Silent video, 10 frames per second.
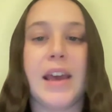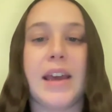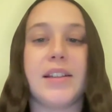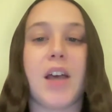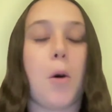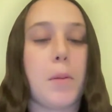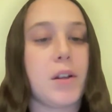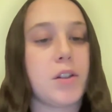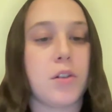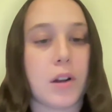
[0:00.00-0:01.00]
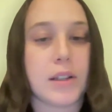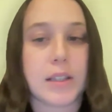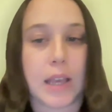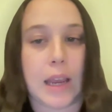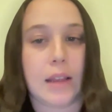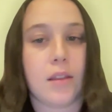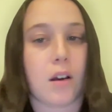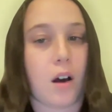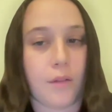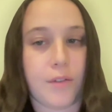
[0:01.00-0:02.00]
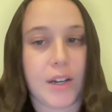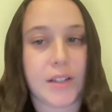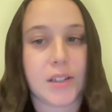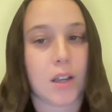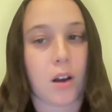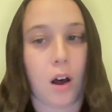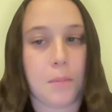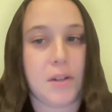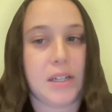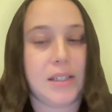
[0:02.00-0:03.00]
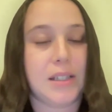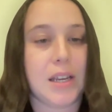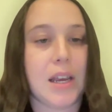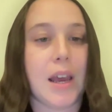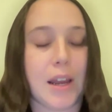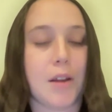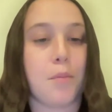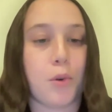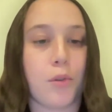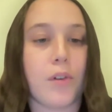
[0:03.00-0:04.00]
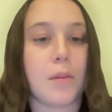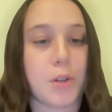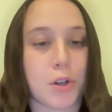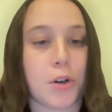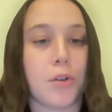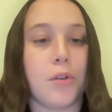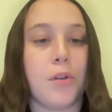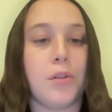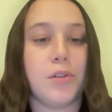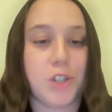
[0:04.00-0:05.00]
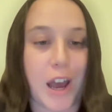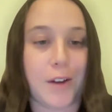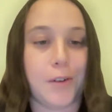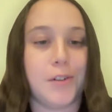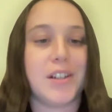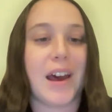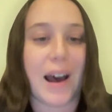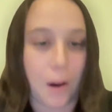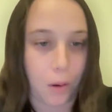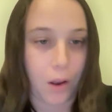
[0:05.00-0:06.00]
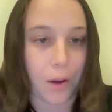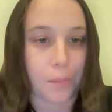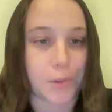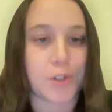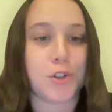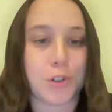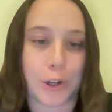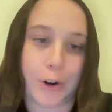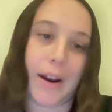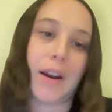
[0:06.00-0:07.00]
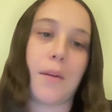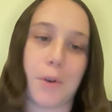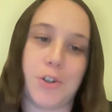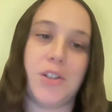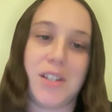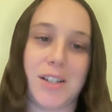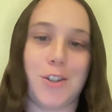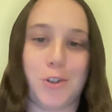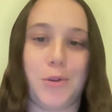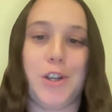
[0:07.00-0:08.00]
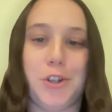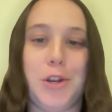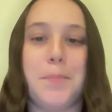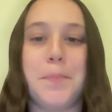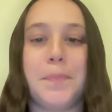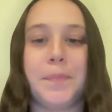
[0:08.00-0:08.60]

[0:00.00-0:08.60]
is helping students gain the confidence and competency in improving maternal-child outcomes during an emergency situation.